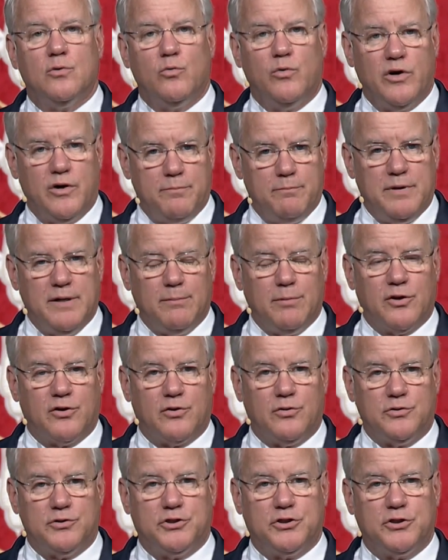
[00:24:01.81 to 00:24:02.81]
we're a
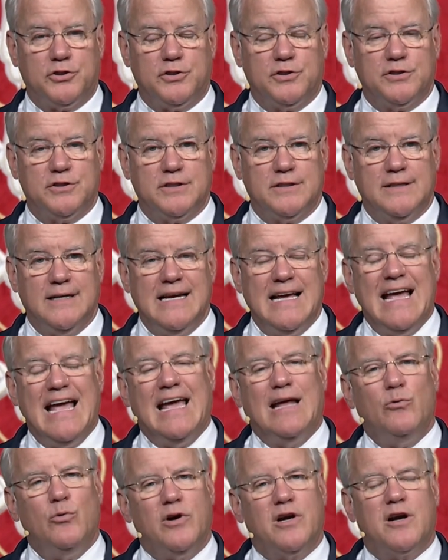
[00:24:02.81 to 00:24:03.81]
biblical church,
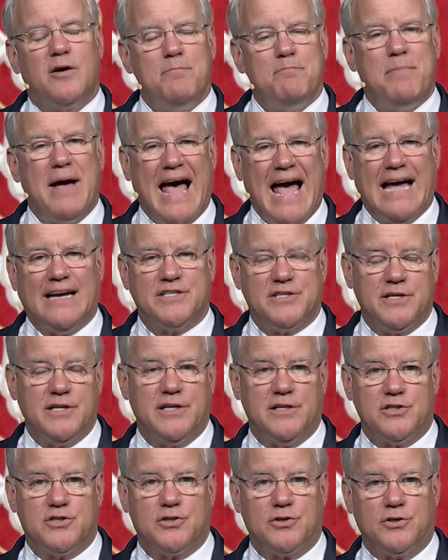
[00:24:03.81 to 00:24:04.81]
and we're a
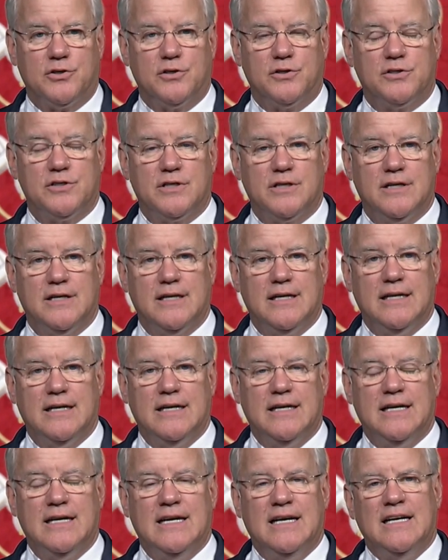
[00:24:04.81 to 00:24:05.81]
compassionate church.
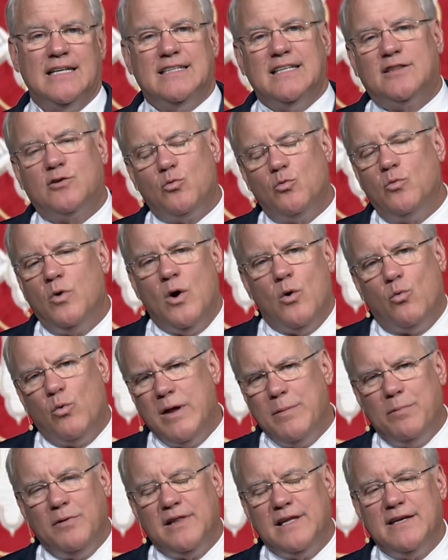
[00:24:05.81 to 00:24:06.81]

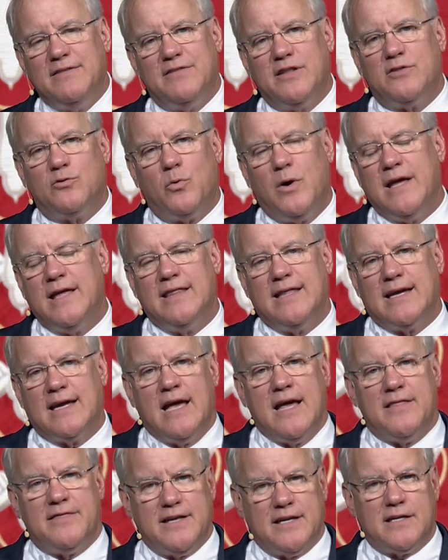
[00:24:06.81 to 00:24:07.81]
We believe that the way
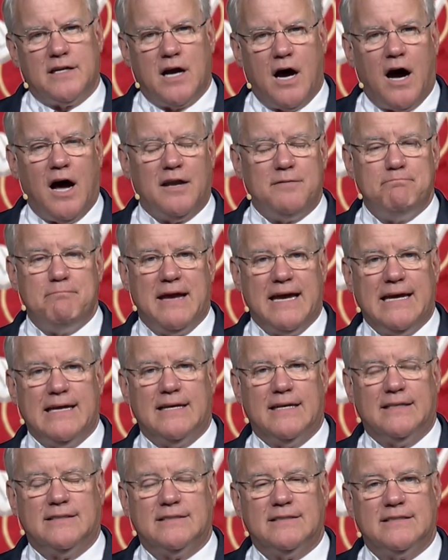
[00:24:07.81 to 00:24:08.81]
that God made
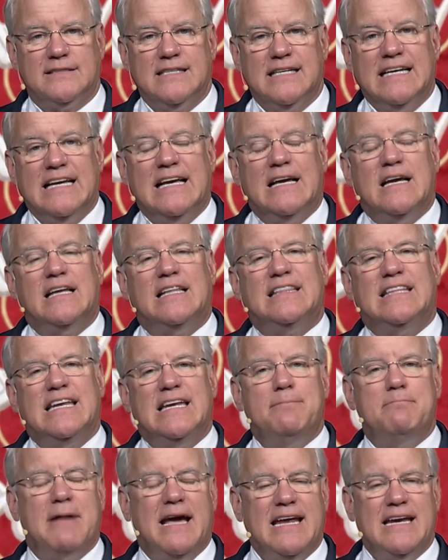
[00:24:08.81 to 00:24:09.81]
us, that
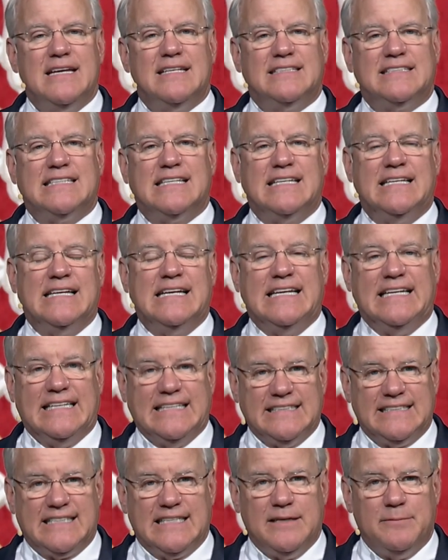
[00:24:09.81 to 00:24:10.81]
He made us in
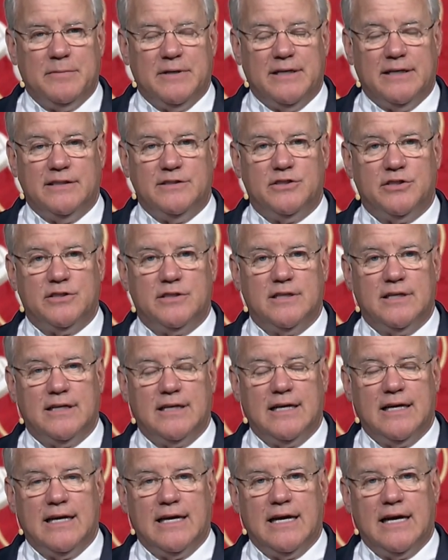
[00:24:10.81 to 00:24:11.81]
His image.
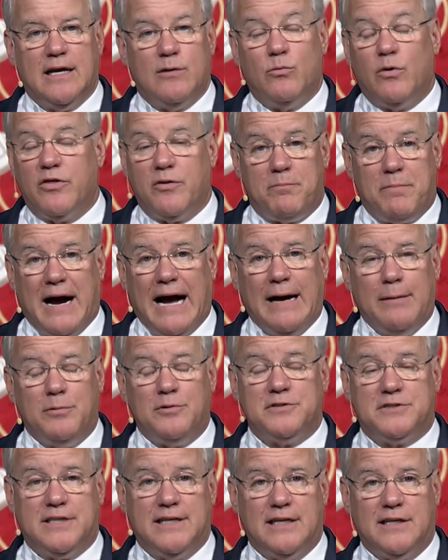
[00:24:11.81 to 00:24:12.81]
And what the
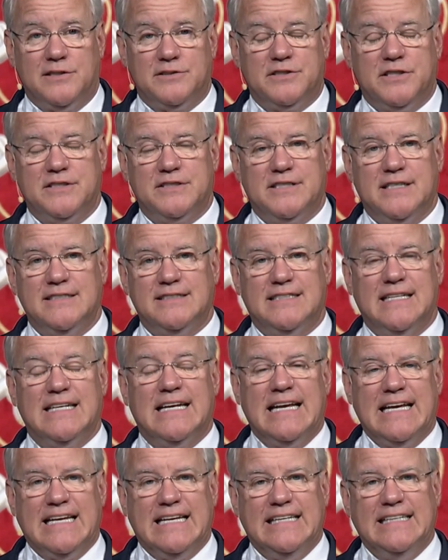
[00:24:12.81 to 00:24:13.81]
Bible tells us is that
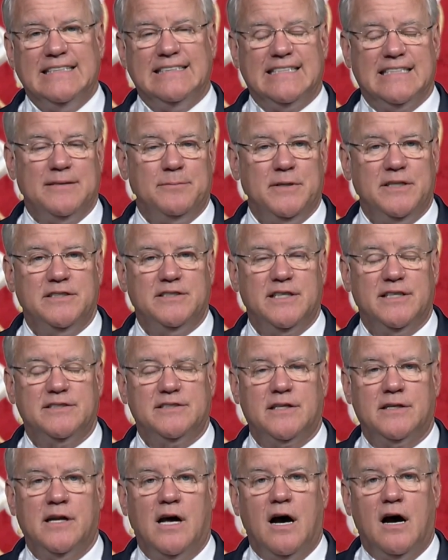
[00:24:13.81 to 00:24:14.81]
His image is
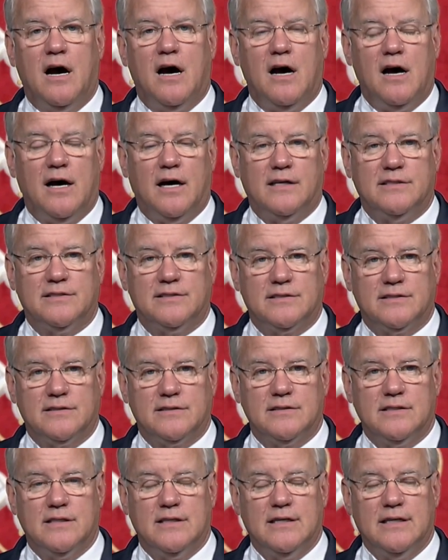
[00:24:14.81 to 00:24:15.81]
an us,
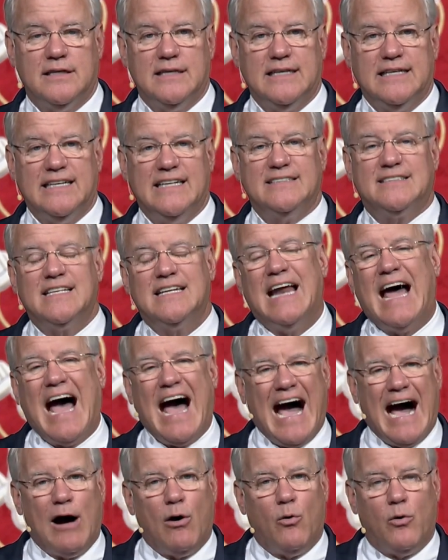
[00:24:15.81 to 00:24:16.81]
is an
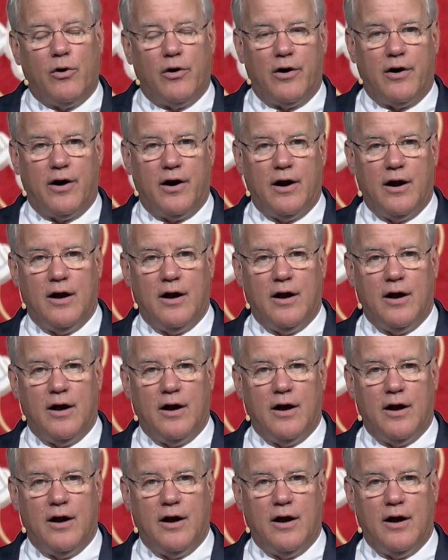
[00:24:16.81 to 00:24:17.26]
our.